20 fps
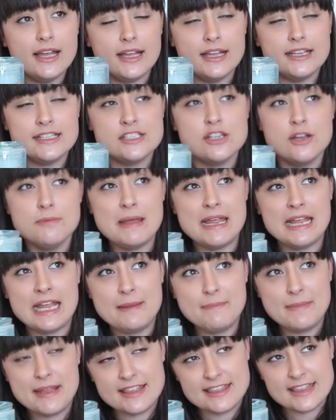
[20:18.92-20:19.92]
It's not
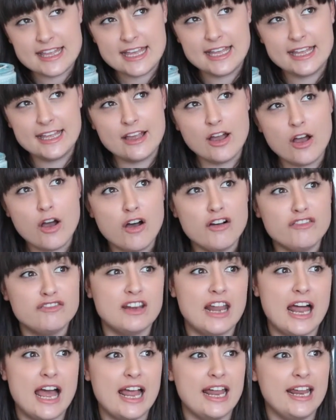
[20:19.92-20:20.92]
making me think of
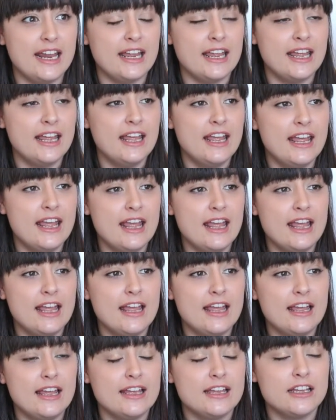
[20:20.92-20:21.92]
like
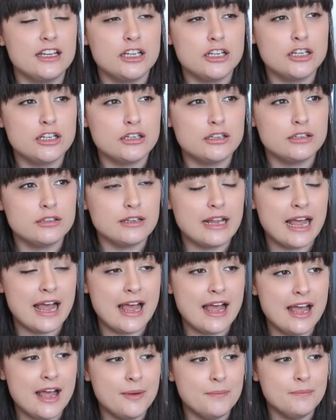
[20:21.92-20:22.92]

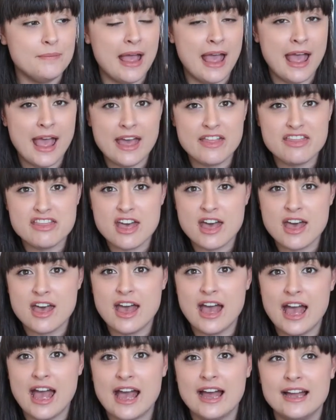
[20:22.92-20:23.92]
um,
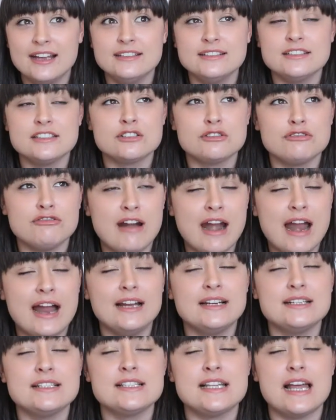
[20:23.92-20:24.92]
heather and
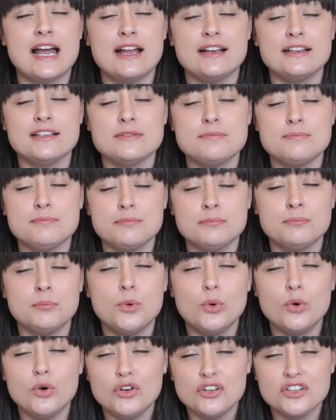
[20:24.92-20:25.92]
grass and
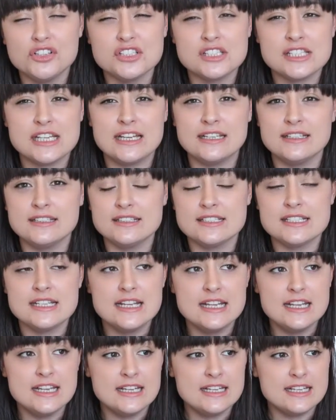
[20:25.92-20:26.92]
moors and
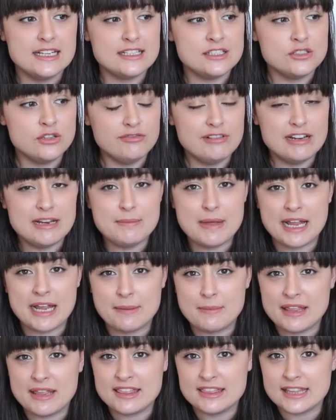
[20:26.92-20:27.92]
it's not really
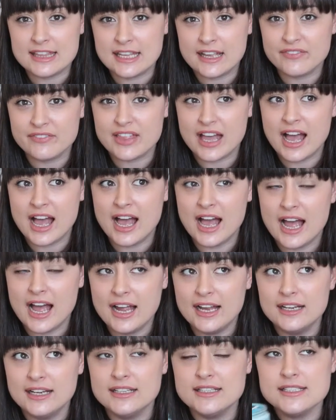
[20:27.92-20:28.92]
making me think of the
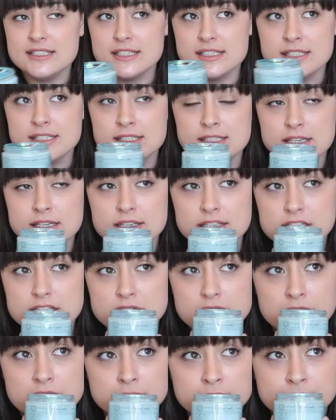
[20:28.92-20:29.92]
highlands as
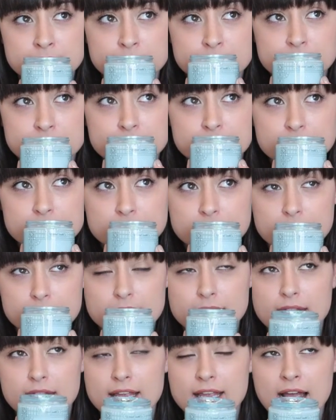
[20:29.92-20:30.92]
such.
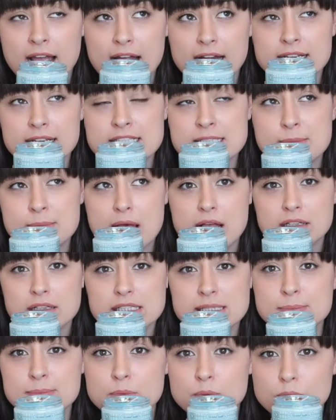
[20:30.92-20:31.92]
It kind of
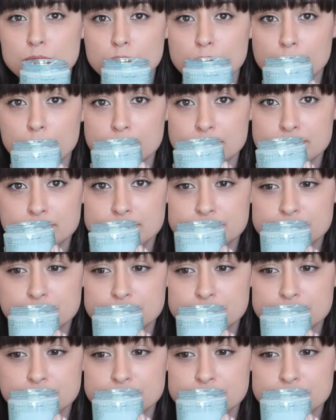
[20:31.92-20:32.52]
smells more,